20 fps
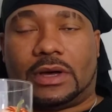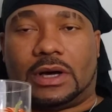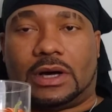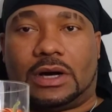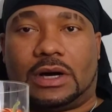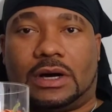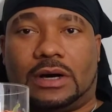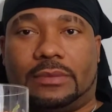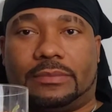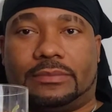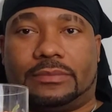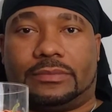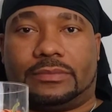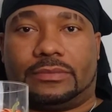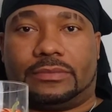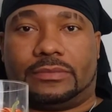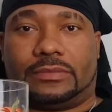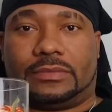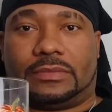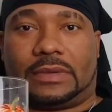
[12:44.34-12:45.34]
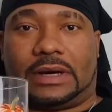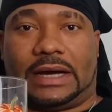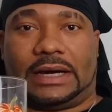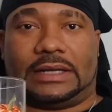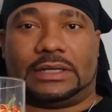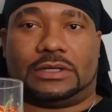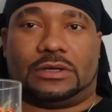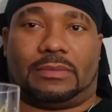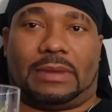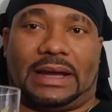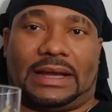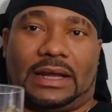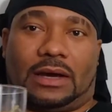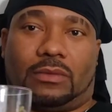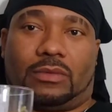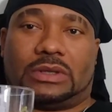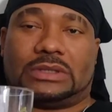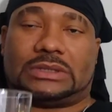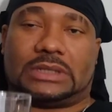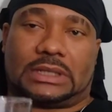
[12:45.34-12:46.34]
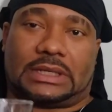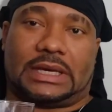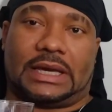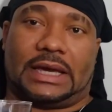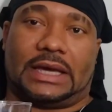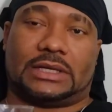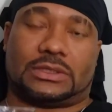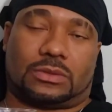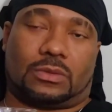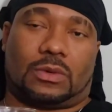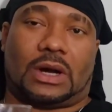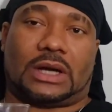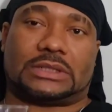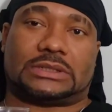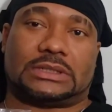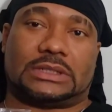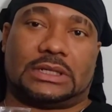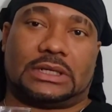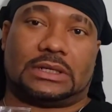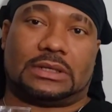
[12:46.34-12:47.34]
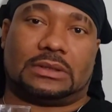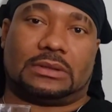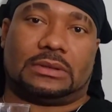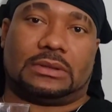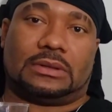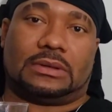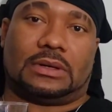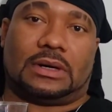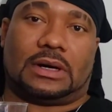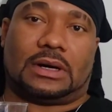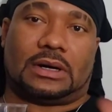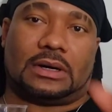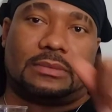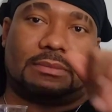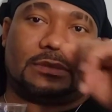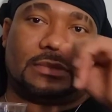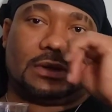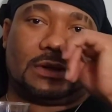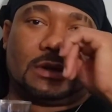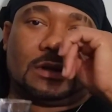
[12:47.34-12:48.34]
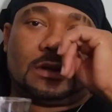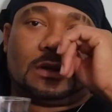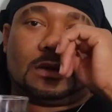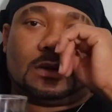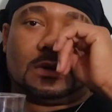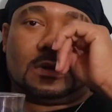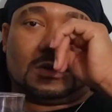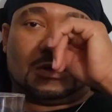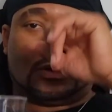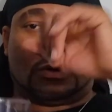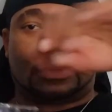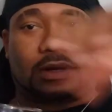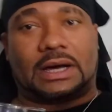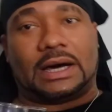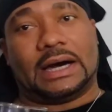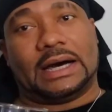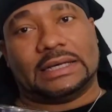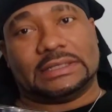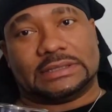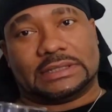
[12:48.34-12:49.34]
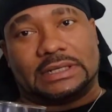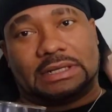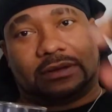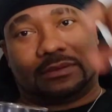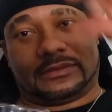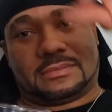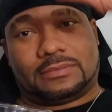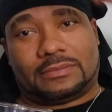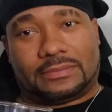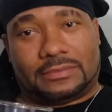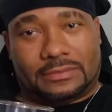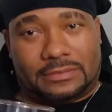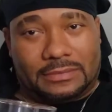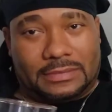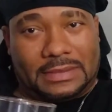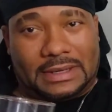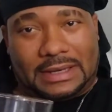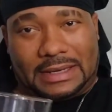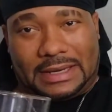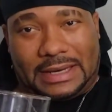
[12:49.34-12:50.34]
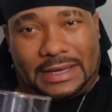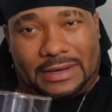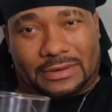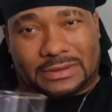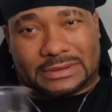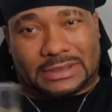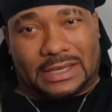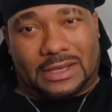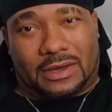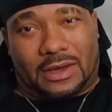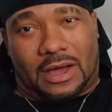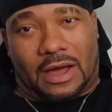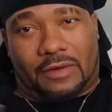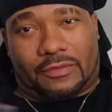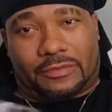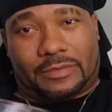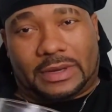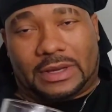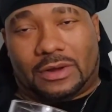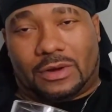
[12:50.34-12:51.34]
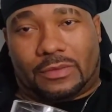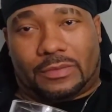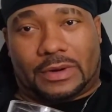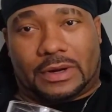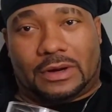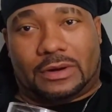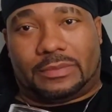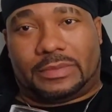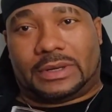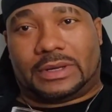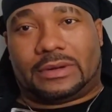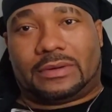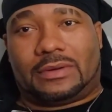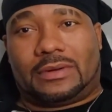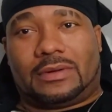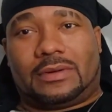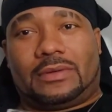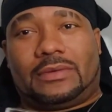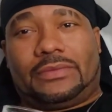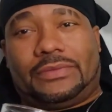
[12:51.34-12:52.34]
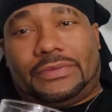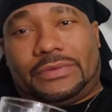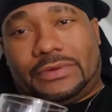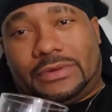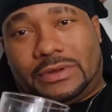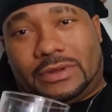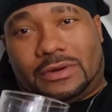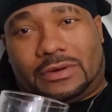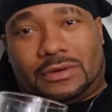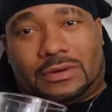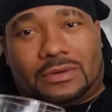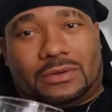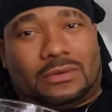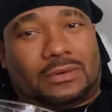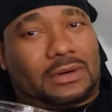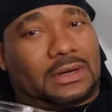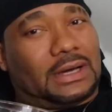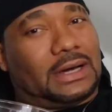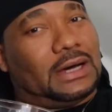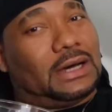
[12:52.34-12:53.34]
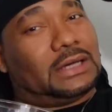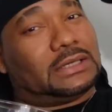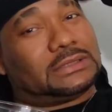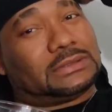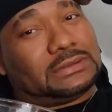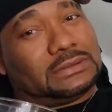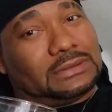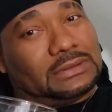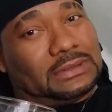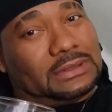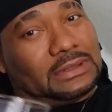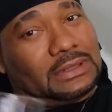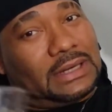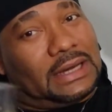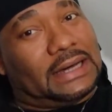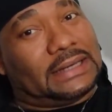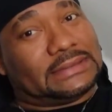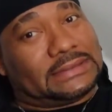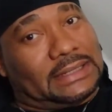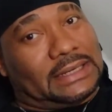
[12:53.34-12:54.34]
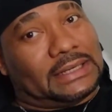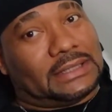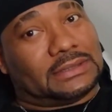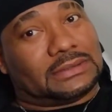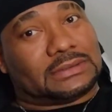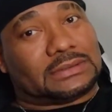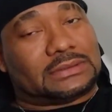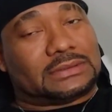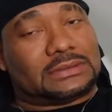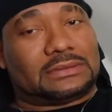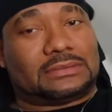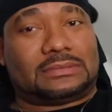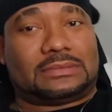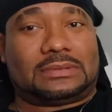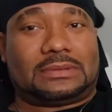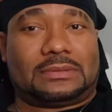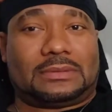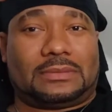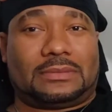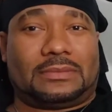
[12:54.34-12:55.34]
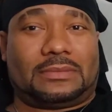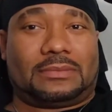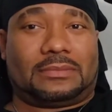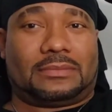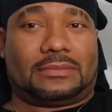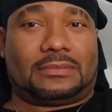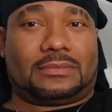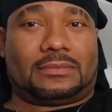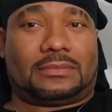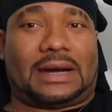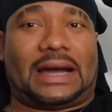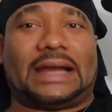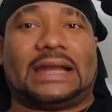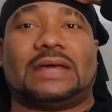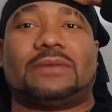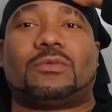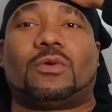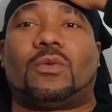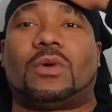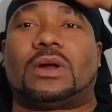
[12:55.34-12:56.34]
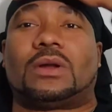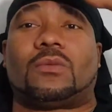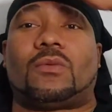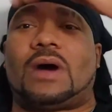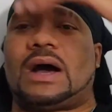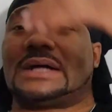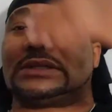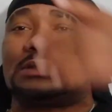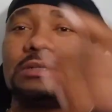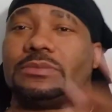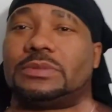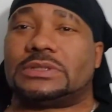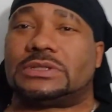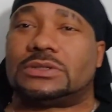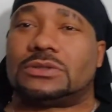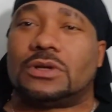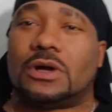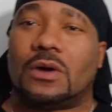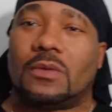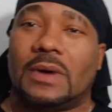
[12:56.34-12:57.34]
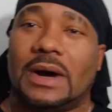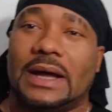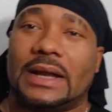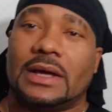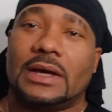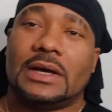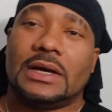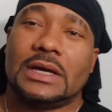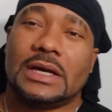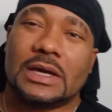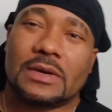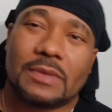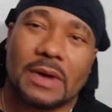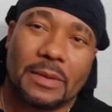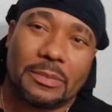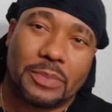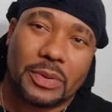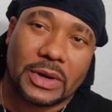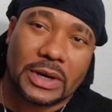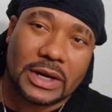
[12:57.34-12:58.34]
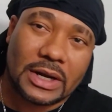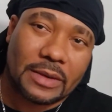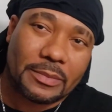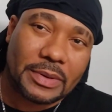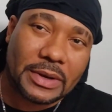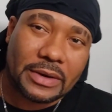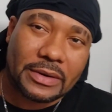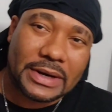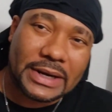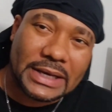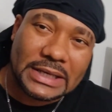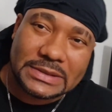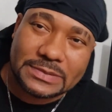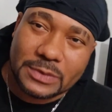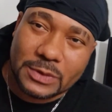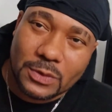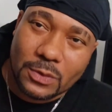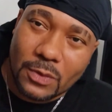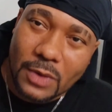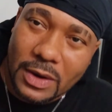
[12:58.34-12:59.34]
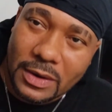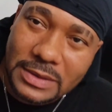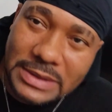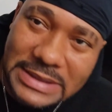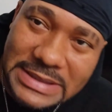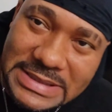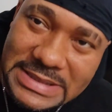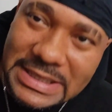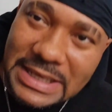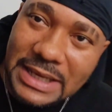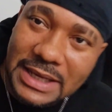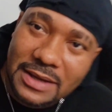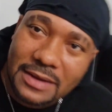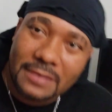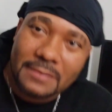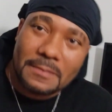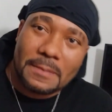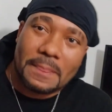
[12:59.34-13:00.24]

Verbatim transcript: Um, I, you might not want your kids watching it. Um, Lil Cuz and them, I ain't gonna say your government over here, but you know, Lil Cuz, cousins might even want to watch it. But you know what? If I put it up, here it is for the world to see.